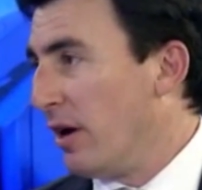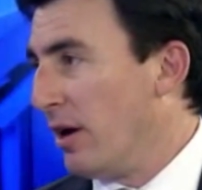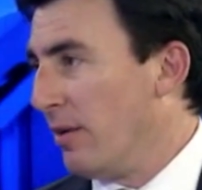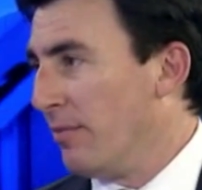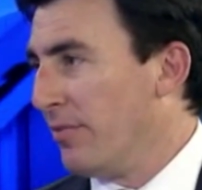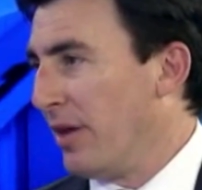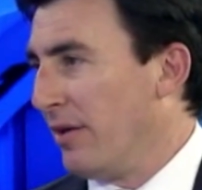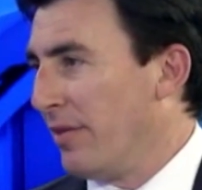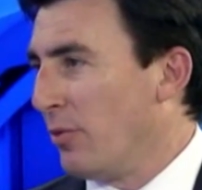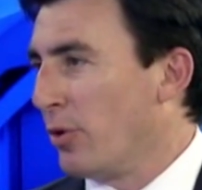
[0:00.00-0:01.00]

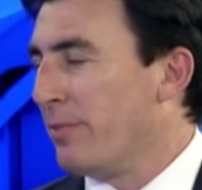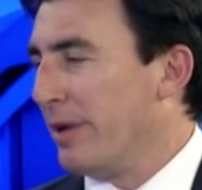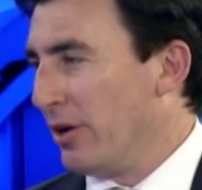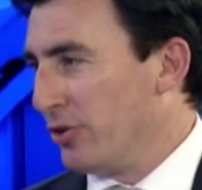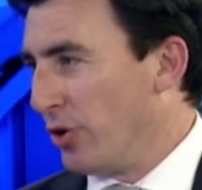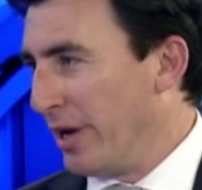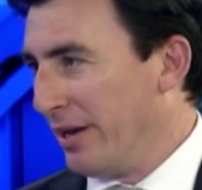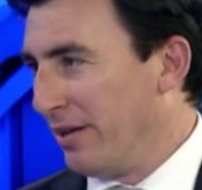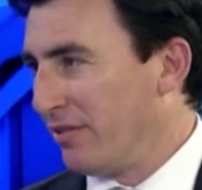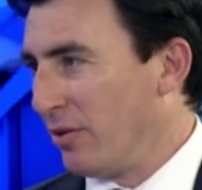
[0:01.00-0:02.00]
They want to be on your hit
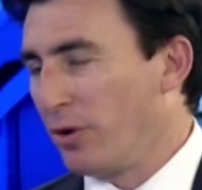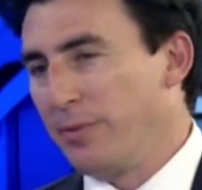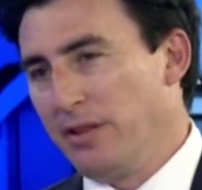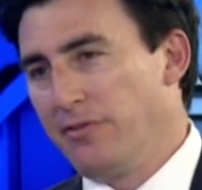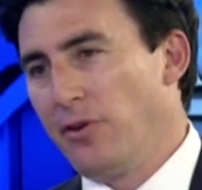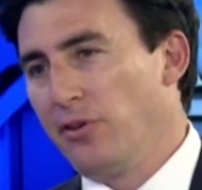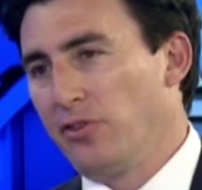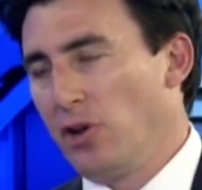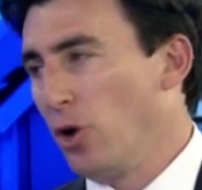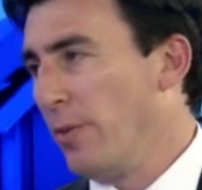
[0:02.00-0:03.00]
list. They want to be the first
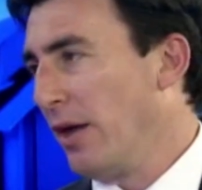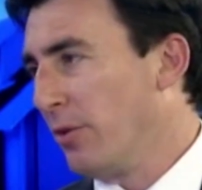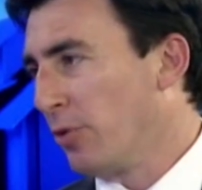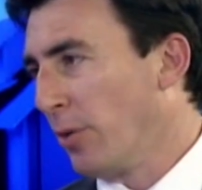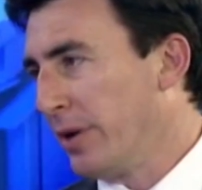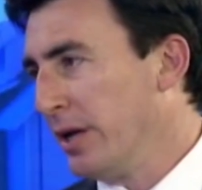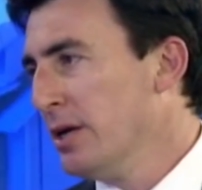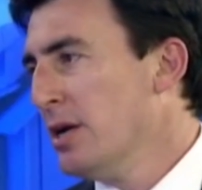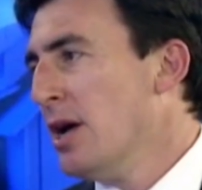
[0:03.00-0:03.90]
to know about the property.